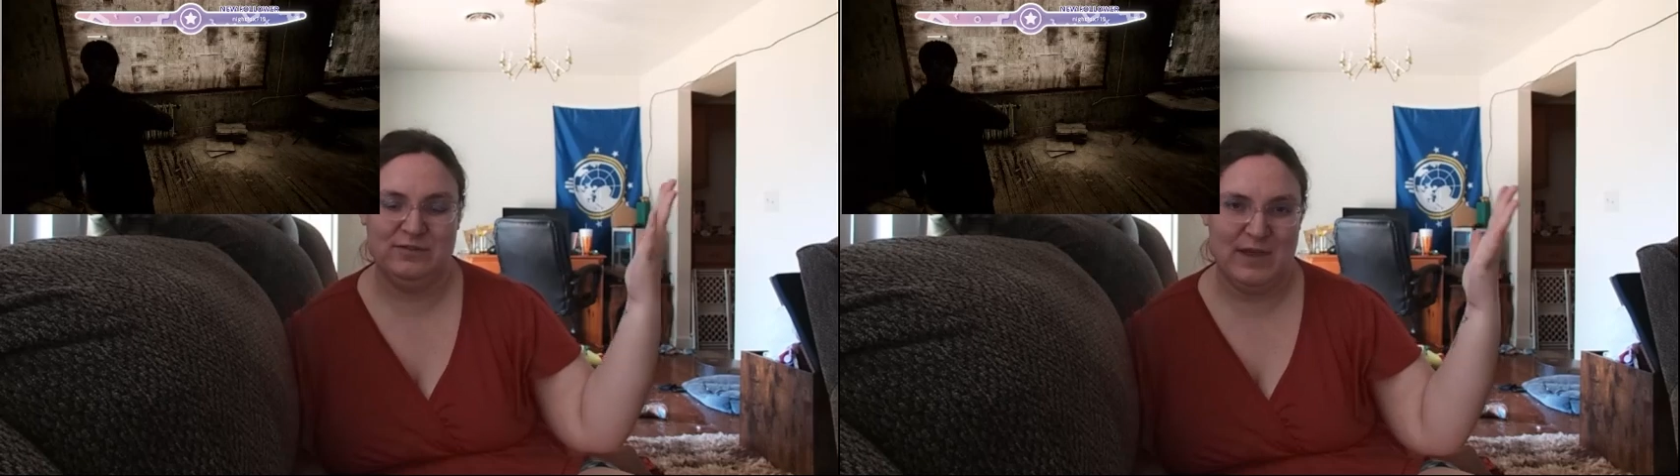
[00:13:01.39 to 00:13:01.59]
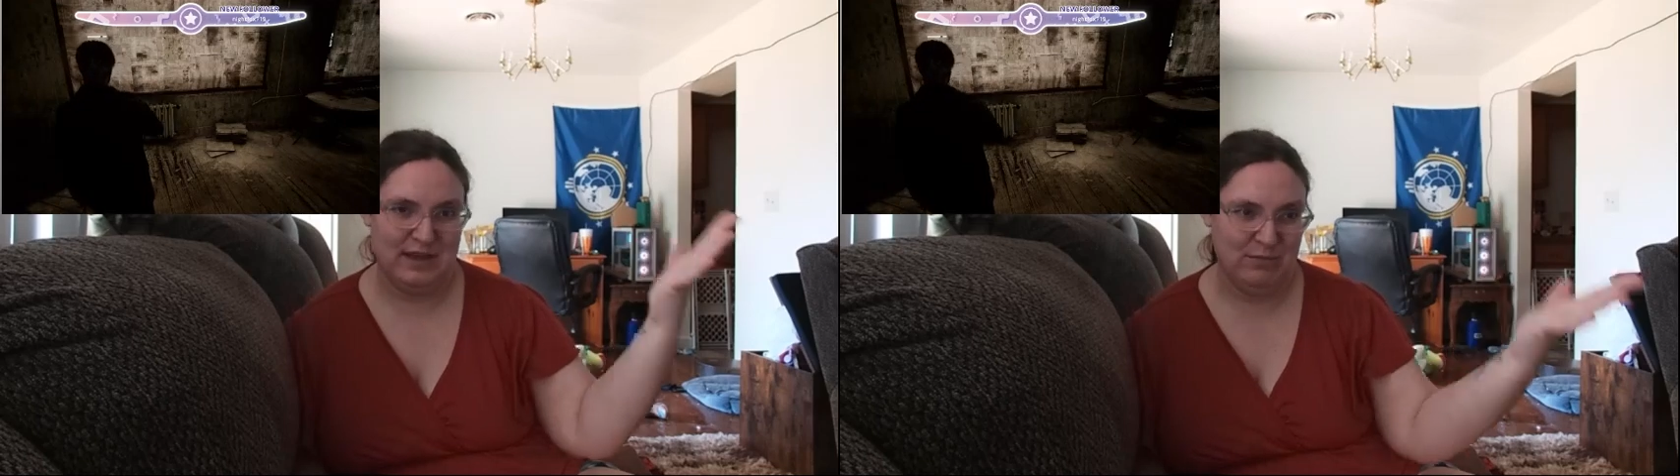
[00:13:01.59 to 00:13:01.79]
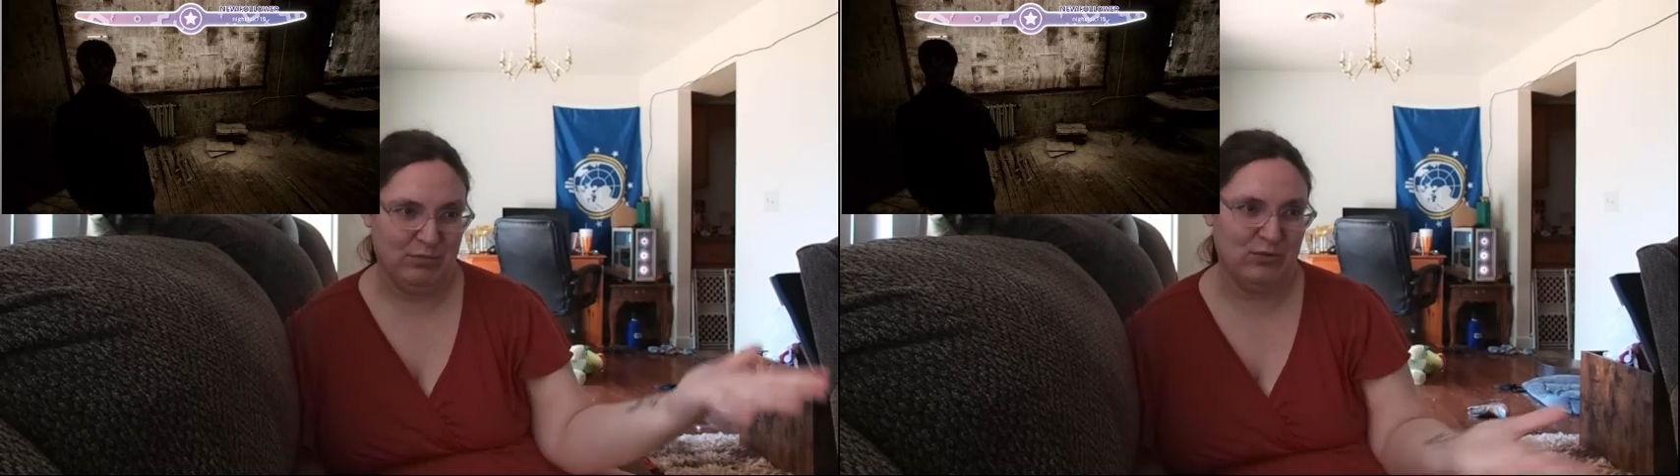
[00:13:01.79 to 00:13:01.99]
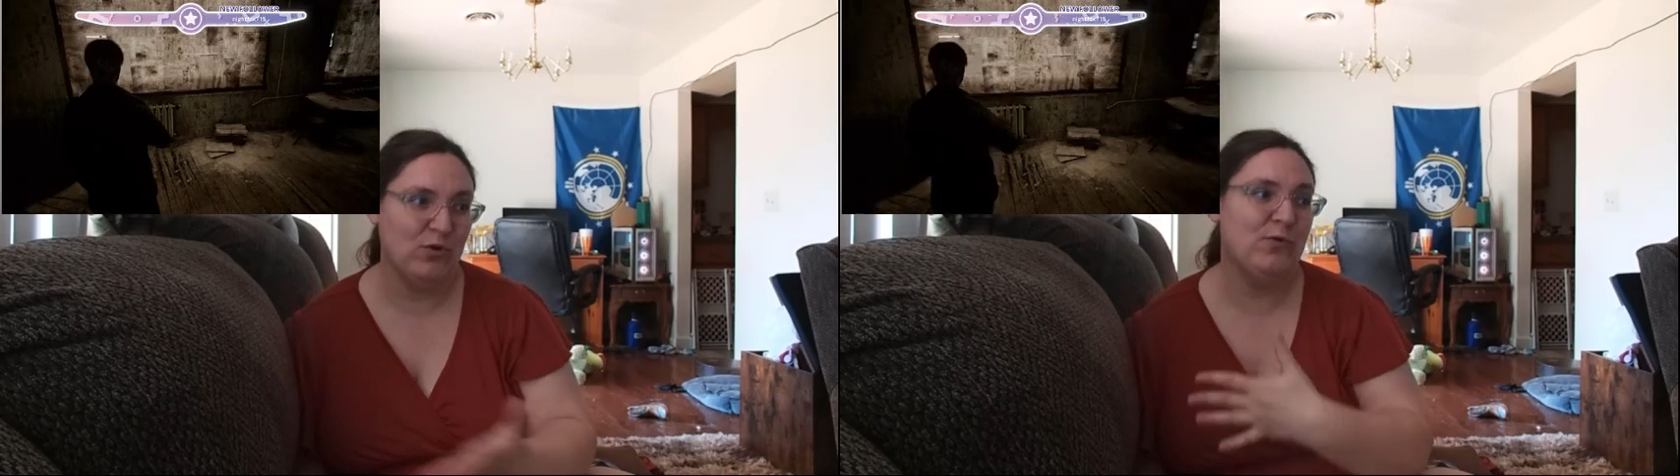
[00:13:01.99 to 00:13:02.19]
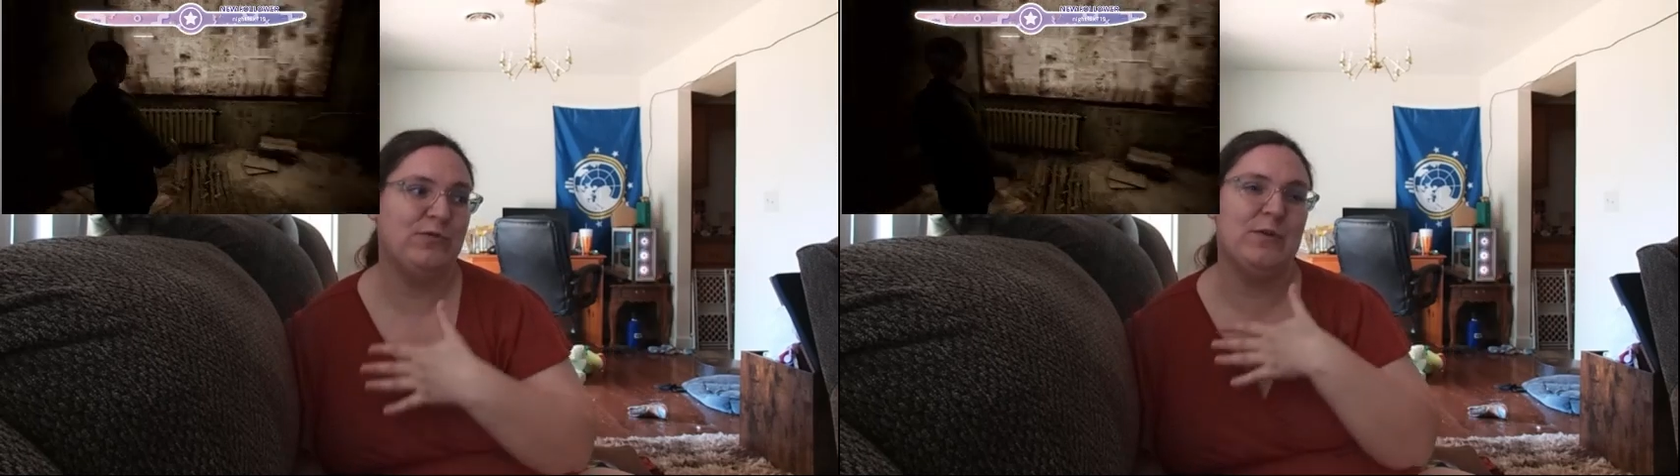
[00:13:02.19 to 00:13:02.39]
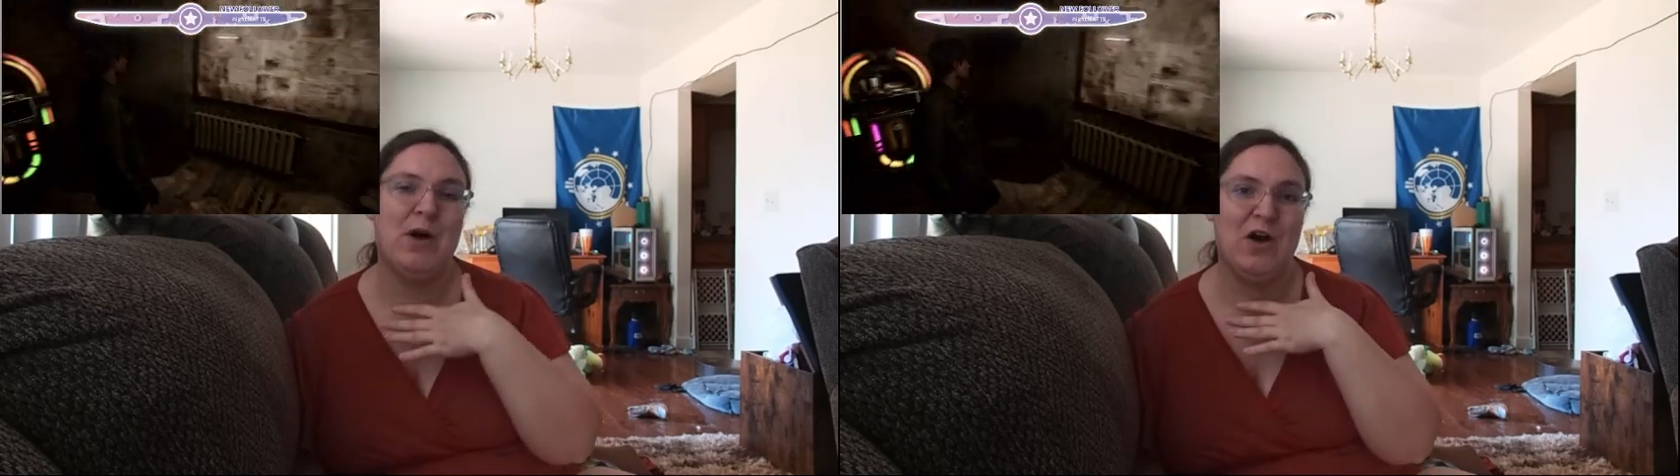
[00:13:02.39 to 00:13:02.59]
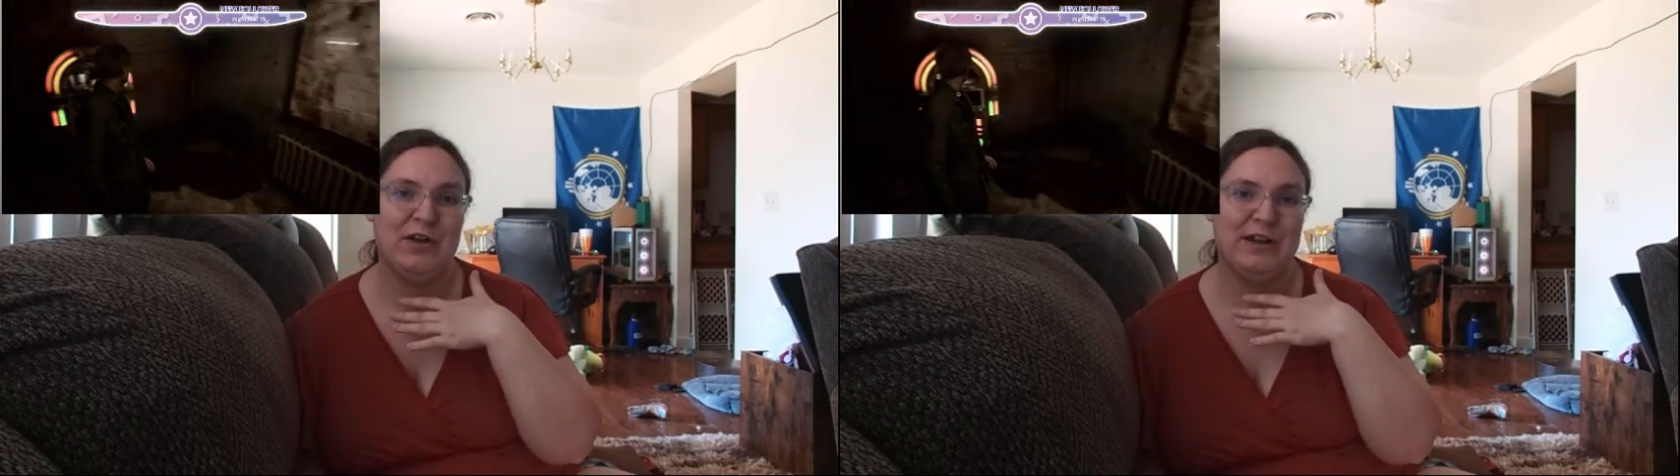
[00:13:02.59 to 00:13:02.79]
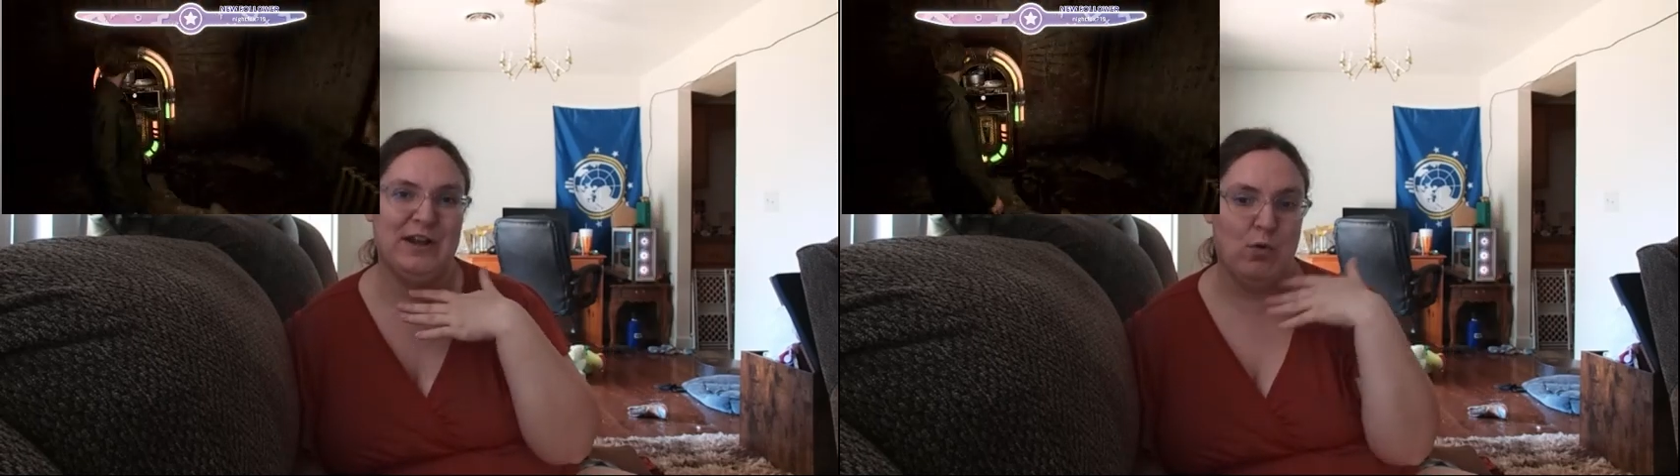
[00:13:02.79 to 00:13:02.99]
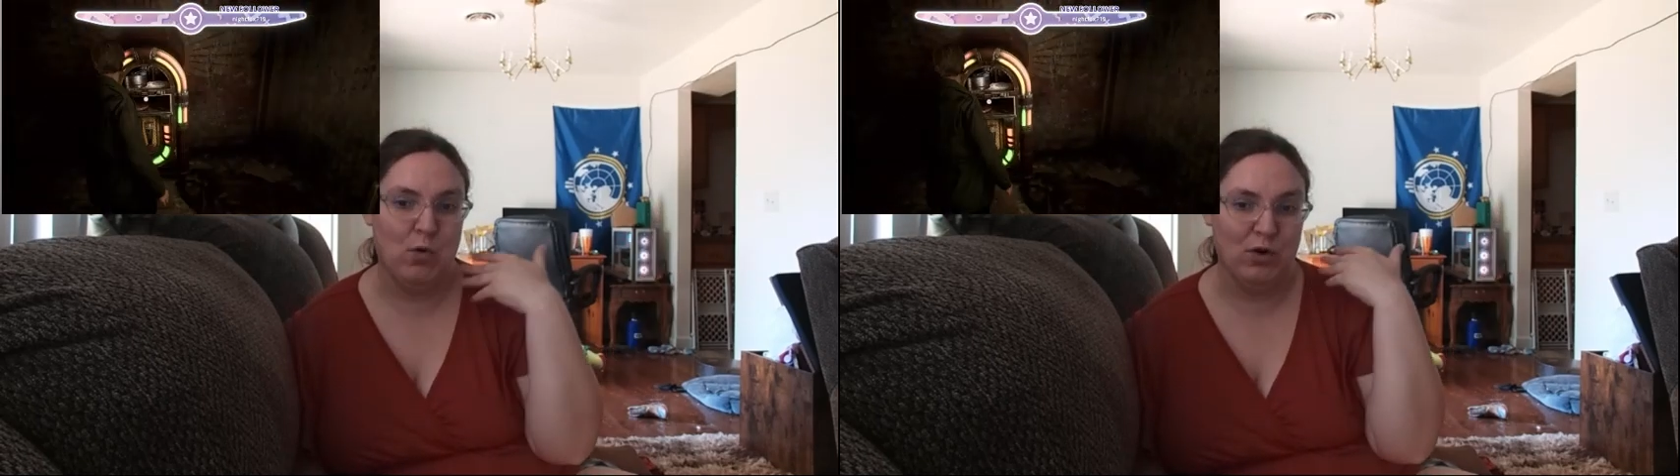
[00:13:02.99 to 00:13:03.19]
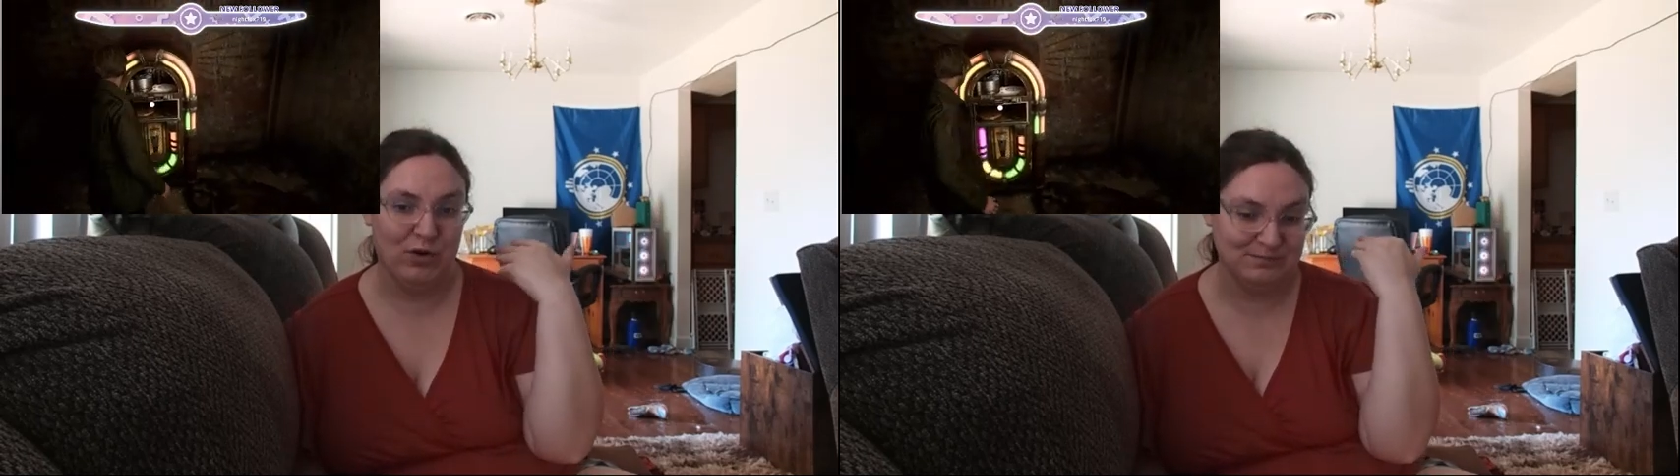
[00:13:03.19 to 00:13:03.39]
like improved upon it
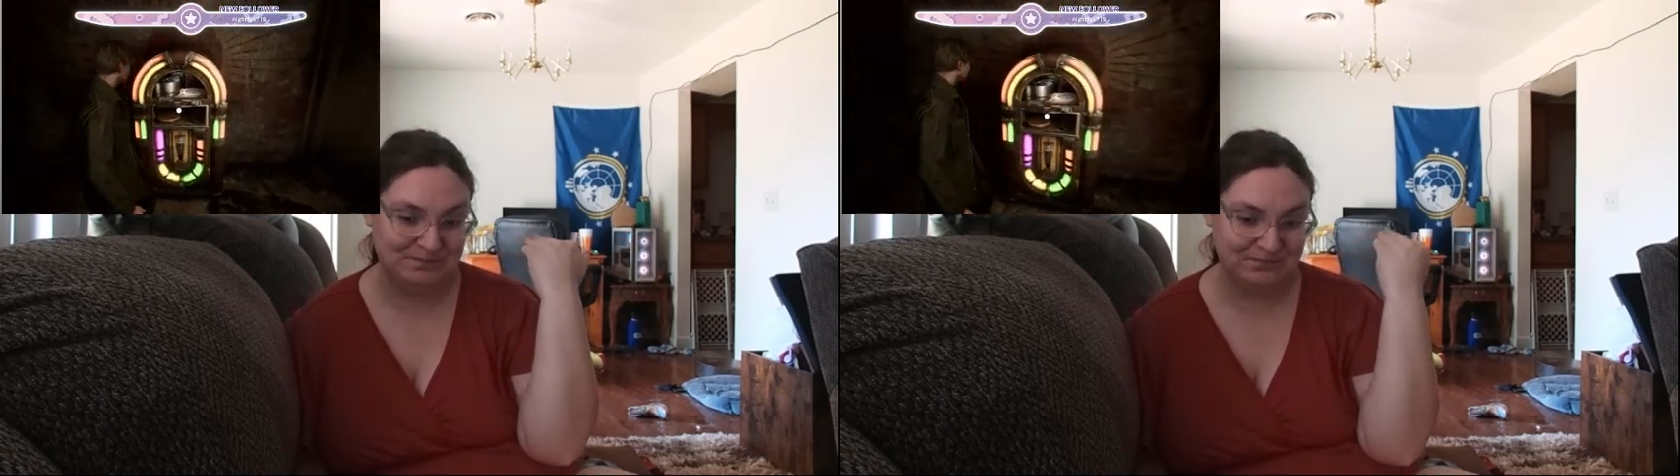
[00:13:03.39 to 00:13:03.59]
or